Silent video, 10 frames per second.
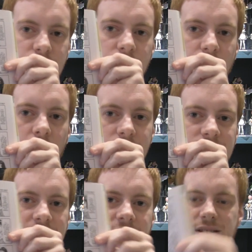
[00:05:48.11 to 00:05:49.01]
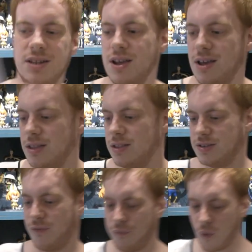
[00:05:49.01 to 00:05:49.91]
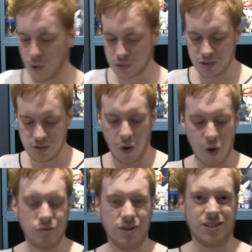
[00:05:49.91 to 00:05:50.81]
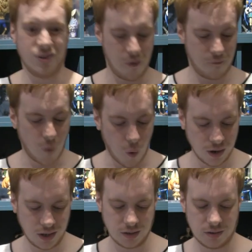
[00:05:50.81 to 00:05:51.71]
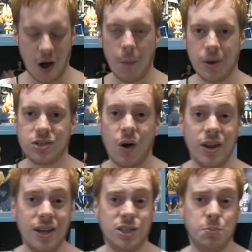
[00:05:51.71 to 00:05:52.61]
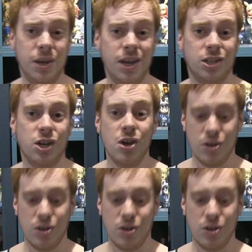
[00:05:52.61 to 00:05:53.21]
of content. There's 4 stories or 4 little comics on each page.